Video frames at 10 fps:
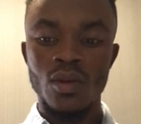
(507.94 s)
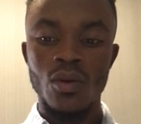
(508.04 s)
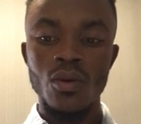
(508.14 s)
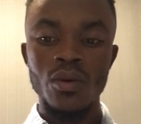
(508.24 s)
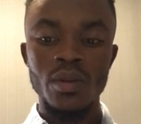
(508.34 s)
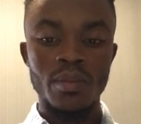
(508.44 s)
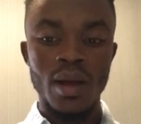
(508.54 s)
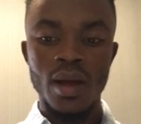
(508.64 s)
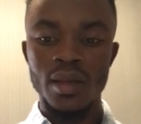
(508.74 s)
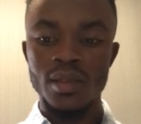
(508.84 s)
Called
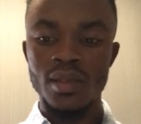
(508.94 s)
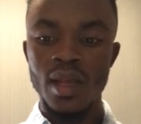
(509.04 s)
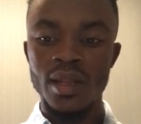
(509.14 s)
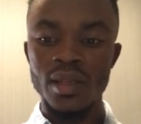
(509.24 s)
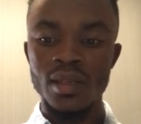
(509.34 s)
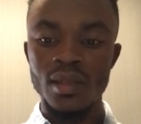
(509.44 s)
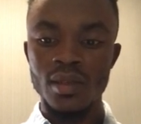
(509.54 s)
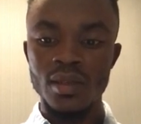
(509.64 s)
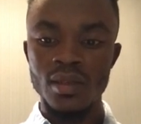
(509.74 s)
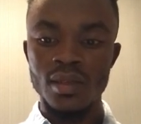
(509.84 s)
by Stanley,
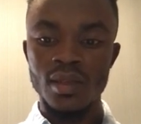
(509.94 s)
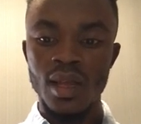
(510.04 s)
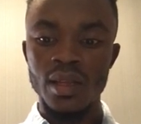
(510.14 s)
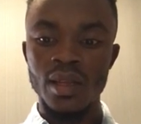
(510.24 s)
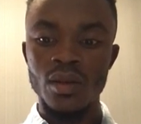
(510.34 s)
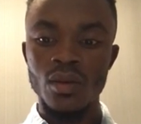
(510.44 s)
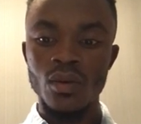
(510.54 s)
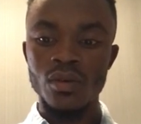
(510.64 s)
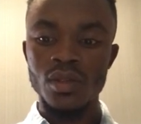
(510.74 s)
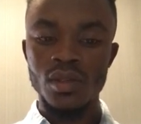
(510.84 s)

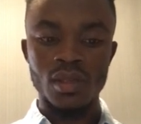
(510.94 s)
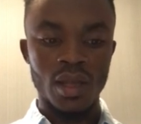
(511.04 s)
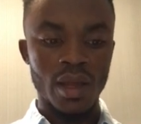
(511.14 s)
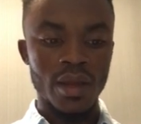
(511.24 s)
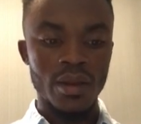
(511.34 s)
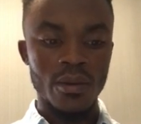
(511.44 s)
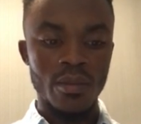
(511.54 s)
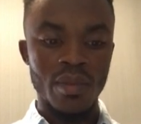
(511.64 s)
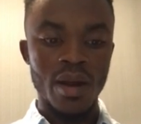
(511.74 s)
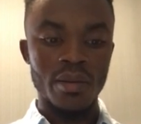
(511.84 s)
Stanilos
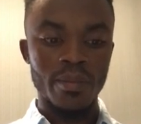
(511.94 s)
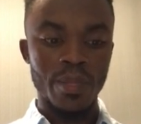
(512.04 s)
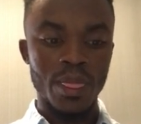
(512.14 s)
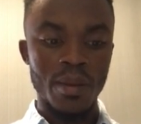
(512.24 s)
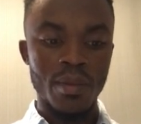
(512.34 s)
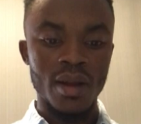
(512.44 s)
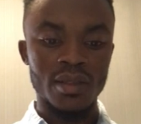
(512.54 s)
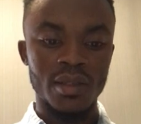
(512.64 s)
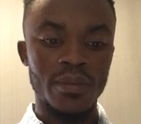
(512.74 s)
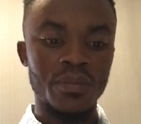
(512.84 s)
and Mar
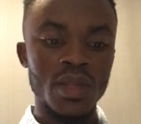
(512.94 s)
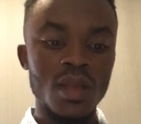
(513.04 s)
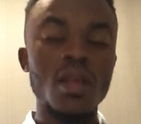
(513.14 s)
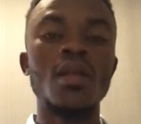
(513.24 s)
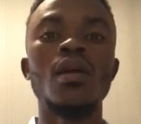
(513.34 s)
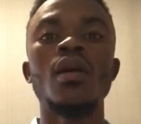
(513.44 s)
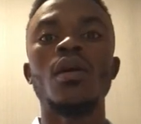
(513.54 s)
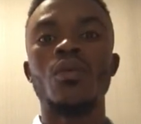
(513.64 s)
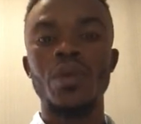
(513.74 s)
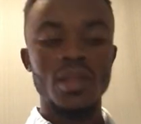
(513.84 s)
Martin.
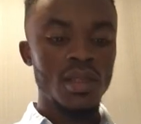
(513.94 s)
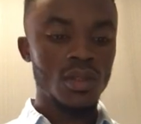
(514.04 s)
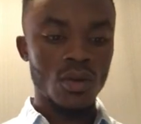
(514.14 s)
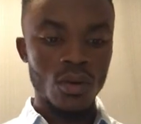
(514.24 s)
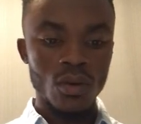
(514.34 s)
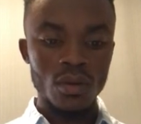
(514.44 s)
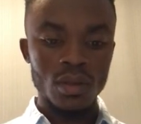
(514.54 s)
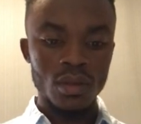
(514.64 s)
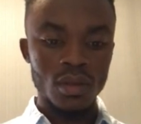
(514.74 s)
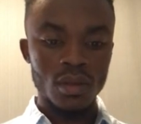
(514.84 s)
With this
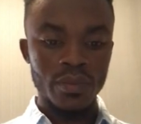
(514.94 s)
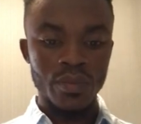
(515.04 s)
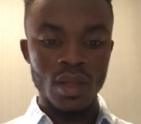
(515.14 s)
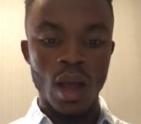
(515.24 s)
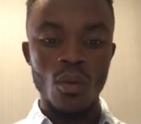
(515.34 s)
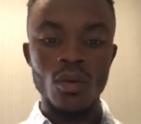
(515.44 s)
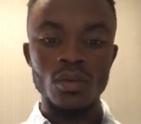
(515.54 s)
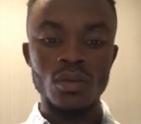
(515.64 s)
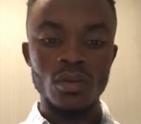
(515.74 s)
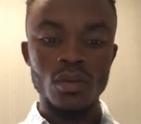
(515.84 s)
code, I
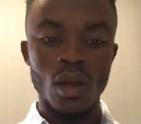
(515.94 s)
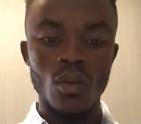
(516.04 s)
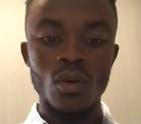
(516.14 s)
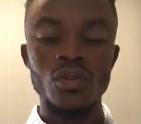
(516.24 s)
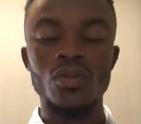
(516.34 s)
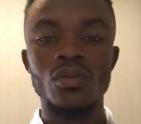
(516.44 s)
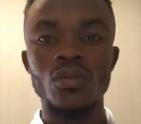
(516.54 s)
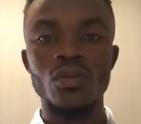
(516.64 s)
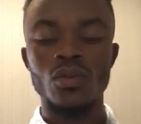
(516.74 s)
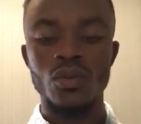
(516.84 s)
want, I want
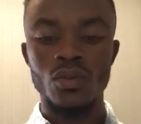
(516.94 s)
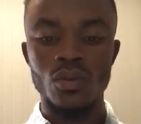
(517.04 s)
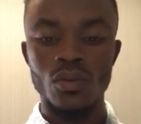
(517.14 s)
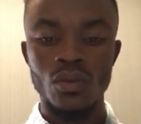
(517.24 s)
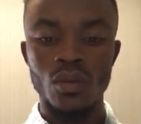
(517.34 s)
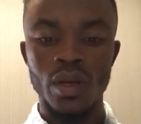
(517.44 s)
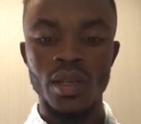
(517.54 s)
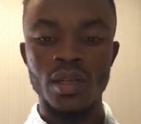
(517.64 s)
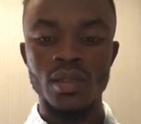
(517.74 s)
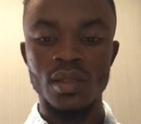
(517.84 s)
you to
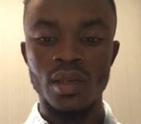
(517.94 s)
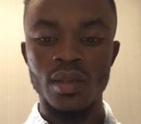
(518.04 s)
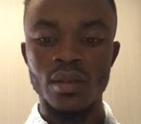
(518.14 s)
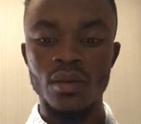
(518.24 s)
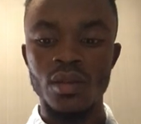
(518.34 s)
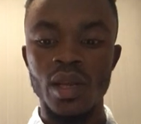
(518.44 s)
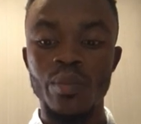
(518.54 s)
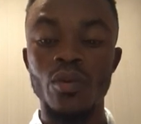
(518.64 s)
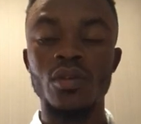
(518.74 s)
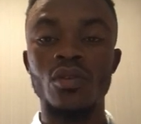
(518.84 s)
understand the
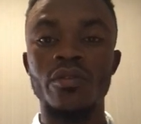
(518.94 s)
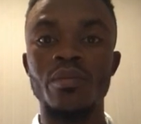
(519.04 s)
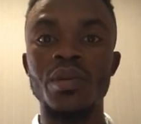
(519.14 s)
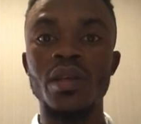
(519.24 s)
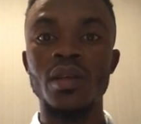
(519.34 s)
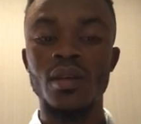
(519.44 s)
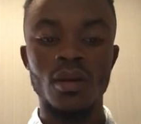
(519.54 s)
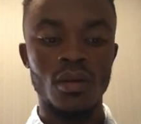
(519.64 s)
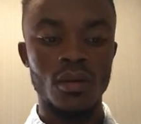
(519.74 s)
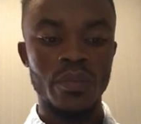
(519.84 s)
importance of being a